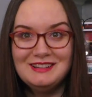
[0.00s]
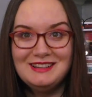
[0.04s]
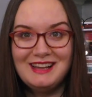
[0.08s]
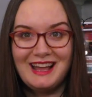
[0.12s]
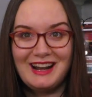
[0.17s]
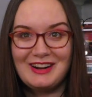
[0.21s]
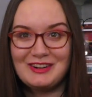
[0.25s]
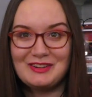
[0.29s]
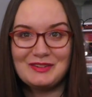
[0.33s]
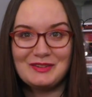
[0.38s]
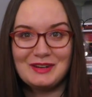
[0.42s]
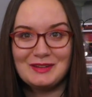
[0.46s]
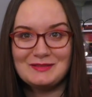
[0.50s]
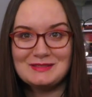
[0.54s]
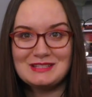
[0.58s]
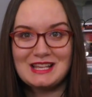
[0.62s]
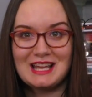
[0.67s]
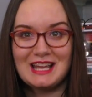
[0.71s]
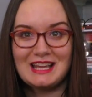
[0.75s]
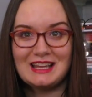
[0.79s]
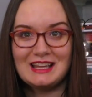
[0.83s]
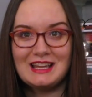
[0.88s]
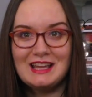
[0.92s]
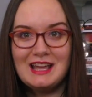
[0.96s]
I don't know what I'm
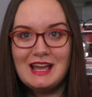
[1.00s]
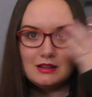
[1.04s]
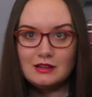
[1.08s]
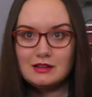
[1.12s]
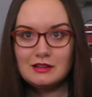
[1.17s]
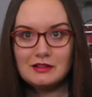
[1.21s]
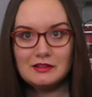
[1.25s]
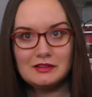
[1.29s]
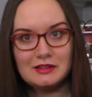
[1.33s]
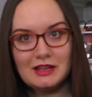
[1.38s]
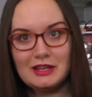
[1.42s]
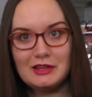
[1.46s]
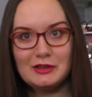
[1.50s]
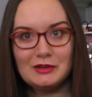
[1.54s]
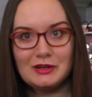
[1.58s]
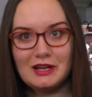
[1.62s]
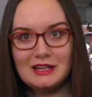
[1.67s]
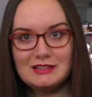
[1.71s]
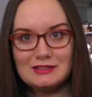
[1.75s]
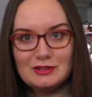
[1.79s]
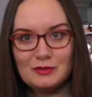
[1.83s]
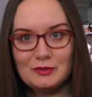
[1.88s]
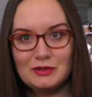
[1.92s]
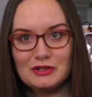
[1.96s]
saying. Thank you
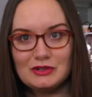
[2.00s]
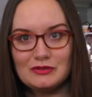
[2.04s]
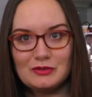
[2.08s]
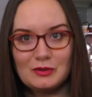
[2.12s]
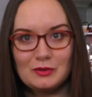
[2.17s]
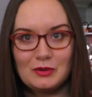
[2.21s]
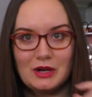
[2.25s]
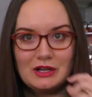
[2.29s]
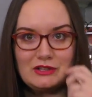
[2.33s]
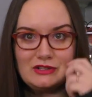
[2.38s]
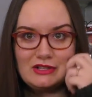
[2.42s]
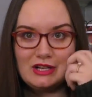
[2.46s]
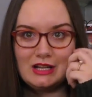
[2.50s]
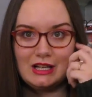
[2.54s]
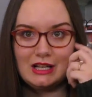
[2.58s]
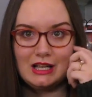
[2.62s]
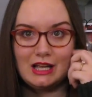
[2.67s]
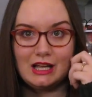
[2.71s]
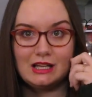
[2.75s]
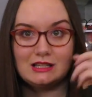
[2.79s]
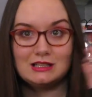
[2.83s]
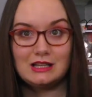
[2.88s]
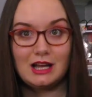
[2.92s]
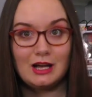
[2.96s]
guys so much for watching
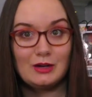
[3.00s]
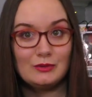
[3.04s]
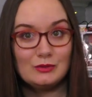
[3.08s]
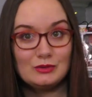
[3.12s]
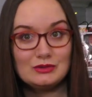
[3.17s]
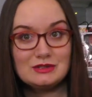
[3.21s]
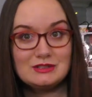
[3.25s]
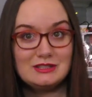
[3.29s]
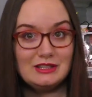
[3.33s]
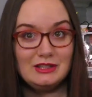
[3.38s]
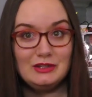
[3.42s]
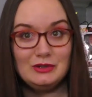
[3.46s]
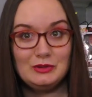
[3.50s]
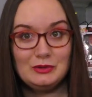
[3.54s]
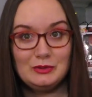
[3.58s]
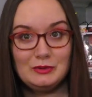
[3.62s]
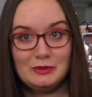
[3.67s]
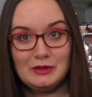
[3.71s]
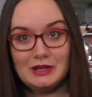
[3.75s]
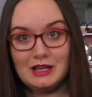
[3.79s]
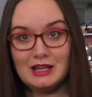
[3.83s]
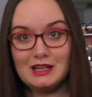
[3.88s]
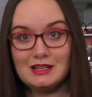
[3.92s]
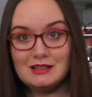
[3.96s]
and I will see you
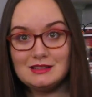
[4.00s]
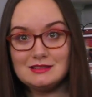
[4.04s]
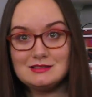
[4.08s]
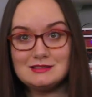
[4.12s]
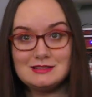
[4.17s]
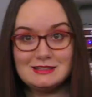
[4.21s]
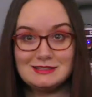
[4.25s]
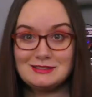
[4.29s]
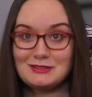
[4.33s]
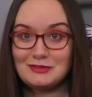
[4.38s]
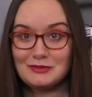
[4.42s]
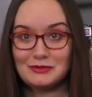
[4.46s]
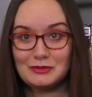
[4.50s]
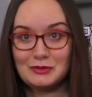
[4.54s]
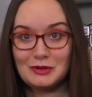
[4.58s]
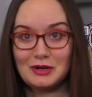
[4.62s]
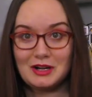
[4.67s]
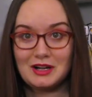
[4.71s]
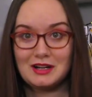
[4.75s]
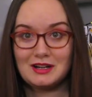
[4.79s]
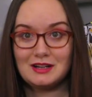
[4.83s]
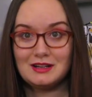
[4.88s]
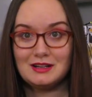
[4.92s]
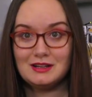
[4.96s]
in season
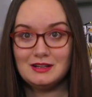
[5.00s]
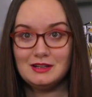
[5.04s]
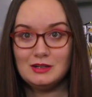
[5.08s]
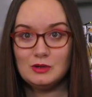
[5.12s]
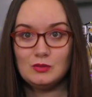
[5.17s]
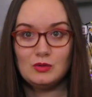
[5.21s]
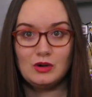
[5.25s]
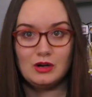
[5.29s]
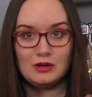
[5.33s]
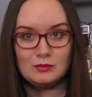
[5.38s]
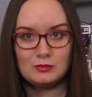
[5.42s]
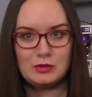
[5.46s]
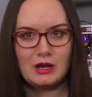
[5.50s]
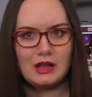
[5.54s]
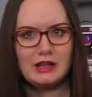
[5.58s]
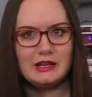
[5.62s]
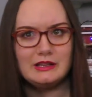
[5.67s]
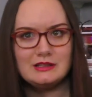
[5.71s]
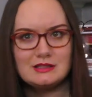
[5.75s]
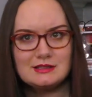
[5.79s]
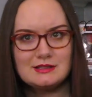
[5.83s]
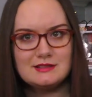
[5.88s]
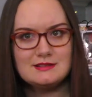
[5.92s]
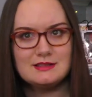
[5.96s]
4. Well, probably
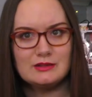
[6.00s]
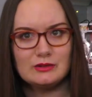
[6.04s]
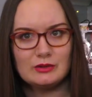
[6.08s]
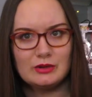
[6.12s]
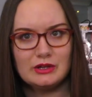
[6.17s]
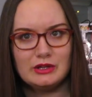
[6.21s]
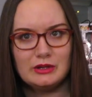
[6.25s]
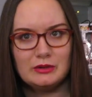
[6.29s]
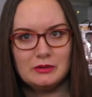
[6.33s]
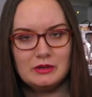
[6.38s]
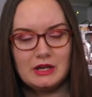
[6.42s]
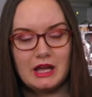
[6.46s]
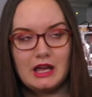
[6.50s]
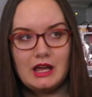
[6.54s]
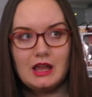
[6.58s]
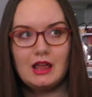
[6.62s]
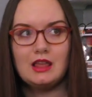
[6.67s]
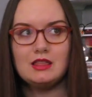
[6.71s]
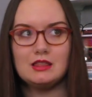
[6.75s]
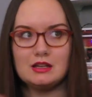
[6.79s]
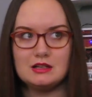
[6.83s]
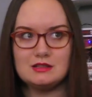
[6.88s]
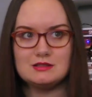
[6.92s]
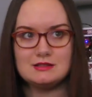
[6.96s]
in the season 3 Q&A and uh,
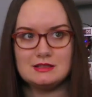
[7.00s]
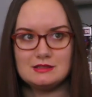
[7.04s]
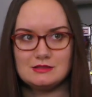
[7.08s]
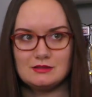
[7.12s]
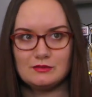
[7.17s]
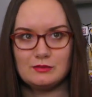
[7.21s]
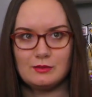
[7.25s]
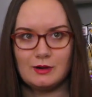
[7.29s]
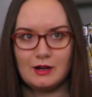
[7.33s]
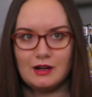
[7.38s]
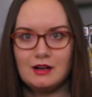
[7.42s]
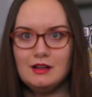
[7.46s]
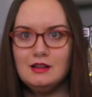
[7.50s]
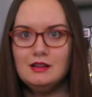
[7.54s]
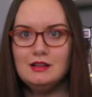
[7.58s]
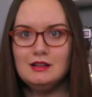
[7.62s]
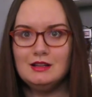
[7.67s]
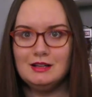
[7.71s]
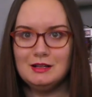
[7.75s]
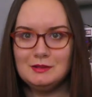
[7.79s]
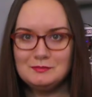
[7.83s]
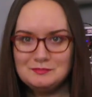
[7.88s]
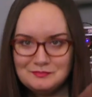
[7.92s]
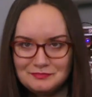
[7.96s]
then in season 4.
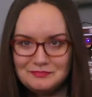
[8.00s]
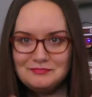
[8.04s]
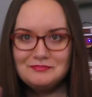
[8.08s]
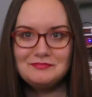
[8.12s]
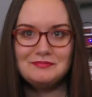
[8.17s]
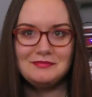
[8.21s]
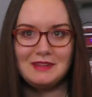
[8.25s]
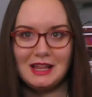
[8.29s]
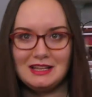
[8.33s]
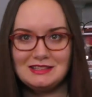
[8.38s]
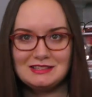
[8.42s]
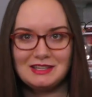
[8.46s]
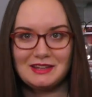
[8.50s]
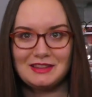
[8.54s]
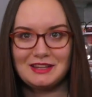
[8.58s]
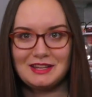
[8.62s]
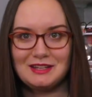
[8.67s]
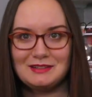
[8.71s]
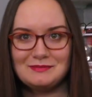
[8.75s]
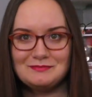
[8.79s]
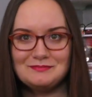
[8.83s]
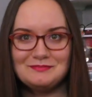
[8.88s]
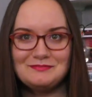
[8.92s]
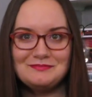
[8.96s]
Until
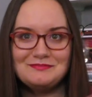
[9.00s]
then.